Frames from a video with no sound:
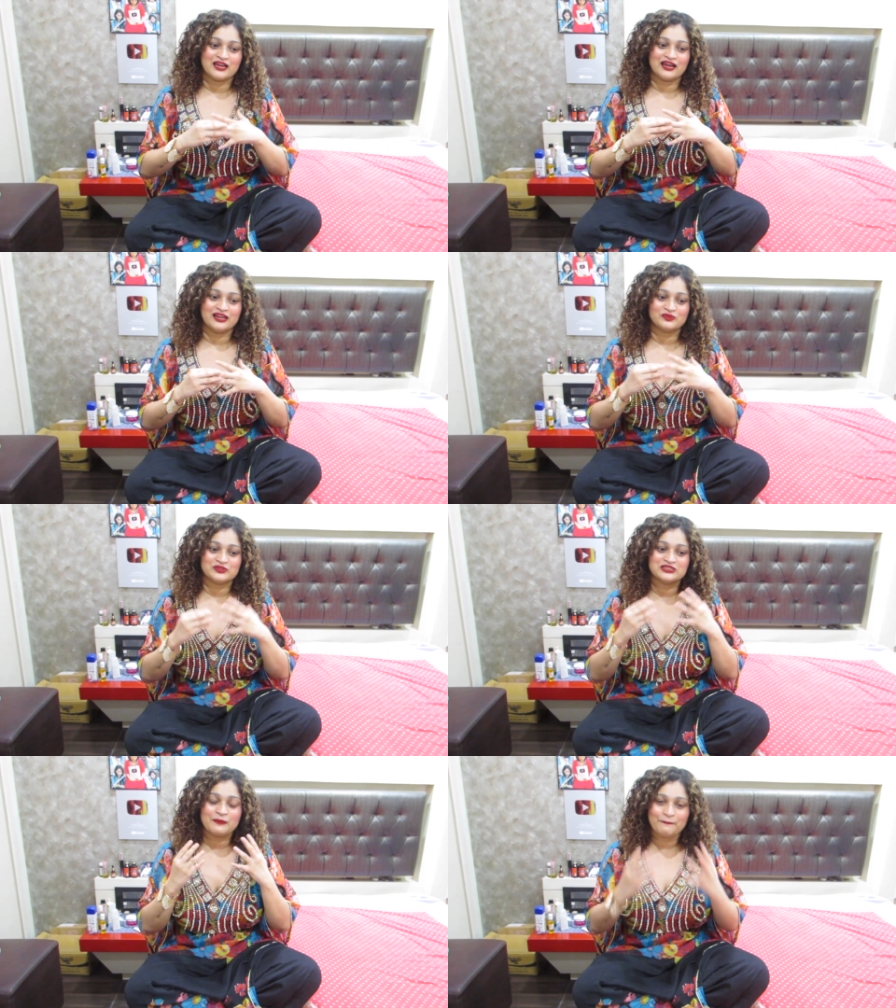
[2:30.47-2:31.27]
Uh, it
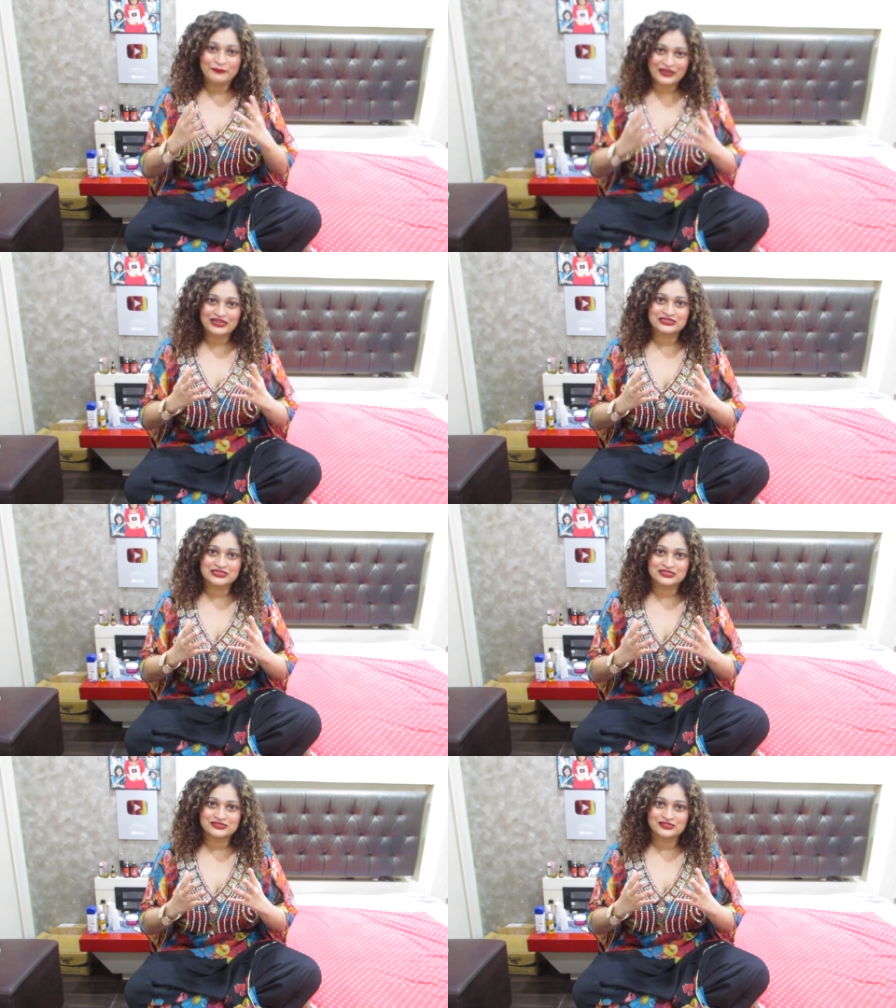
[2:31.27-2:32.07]
was in the peak
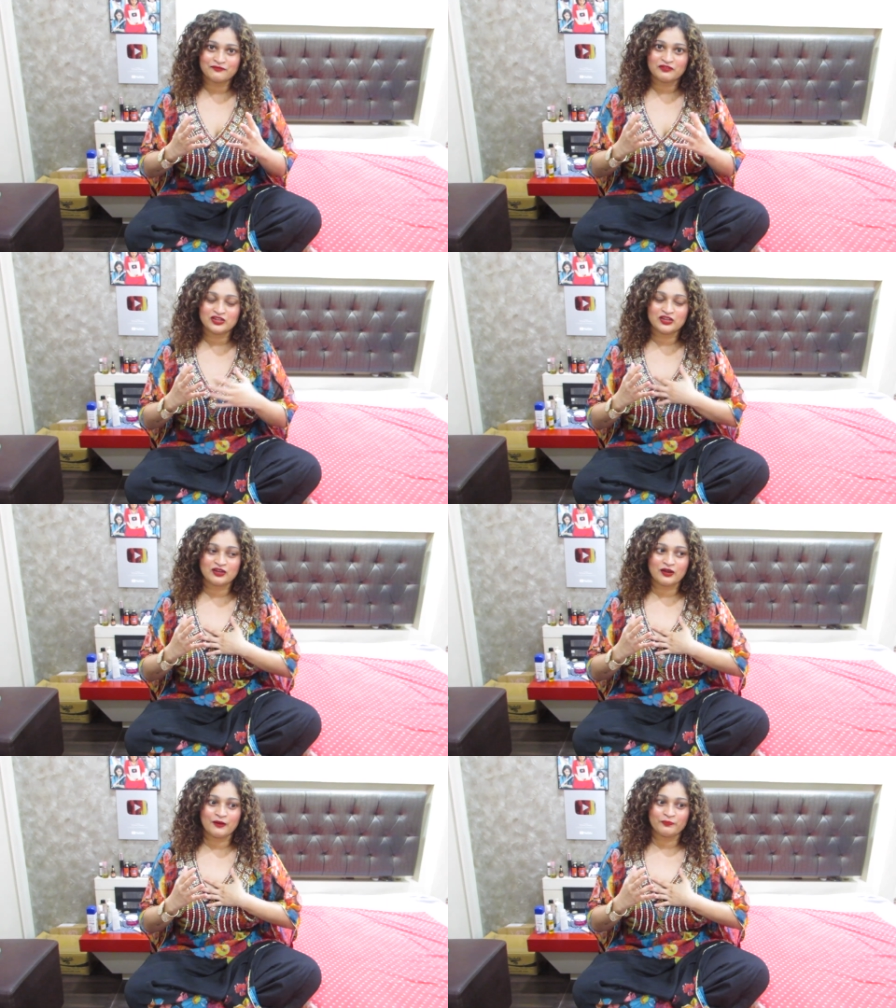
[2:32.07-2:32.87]
season. We
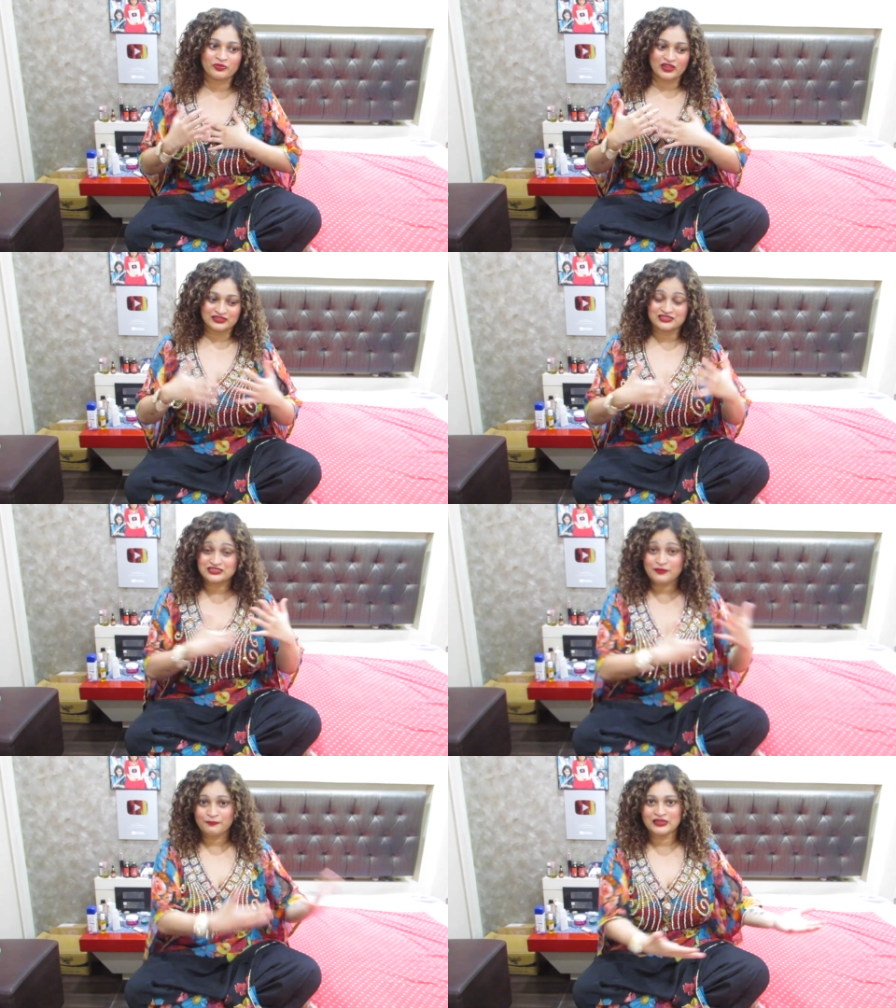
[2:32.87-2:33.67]
uh, this
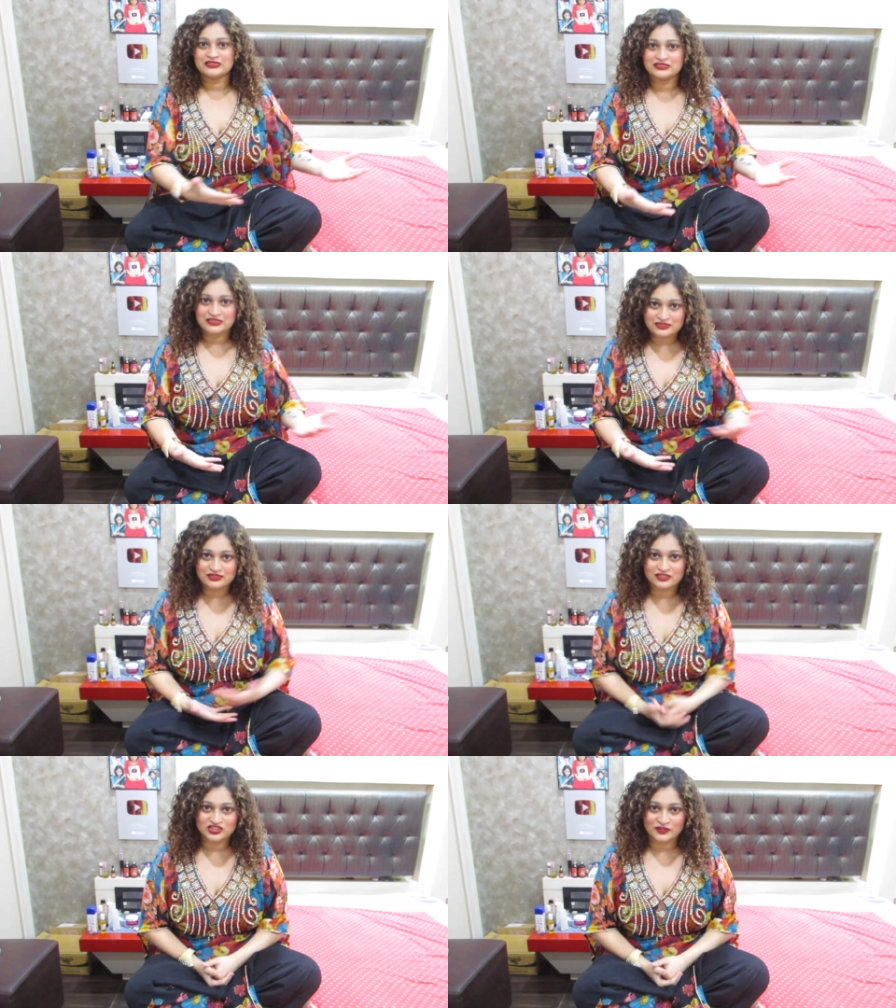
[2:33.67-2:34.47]
is a peak
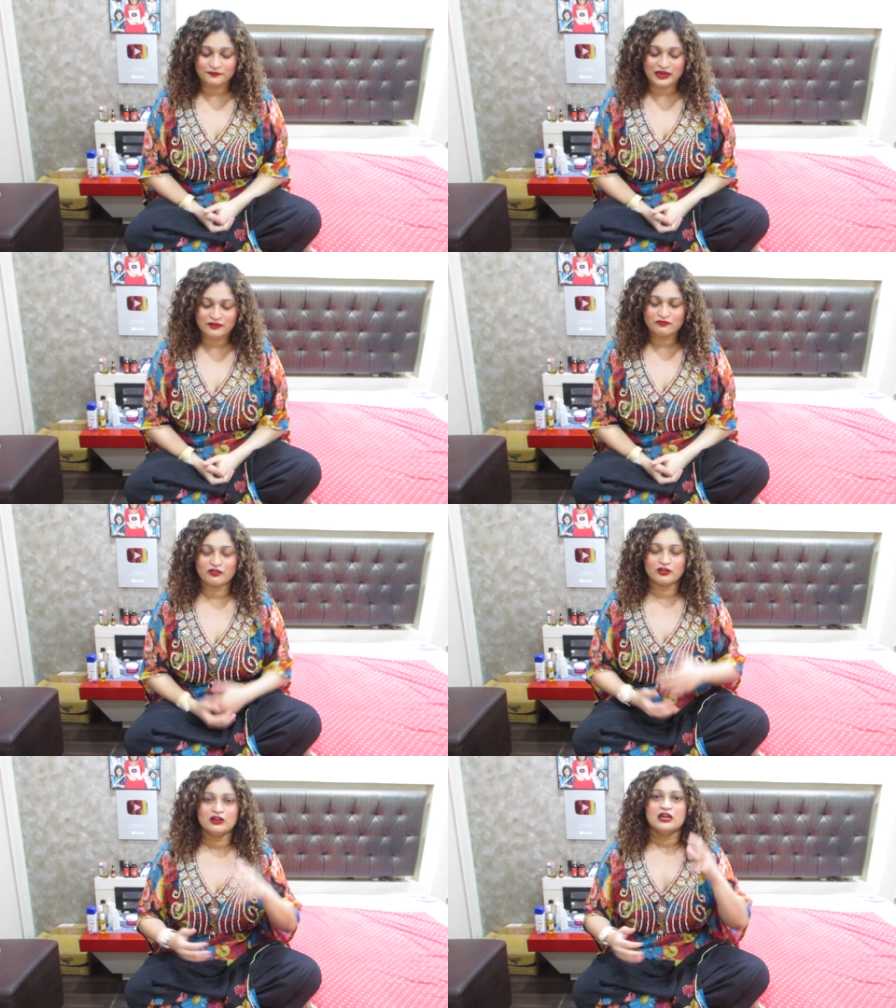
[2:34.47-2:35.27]
season in Japan for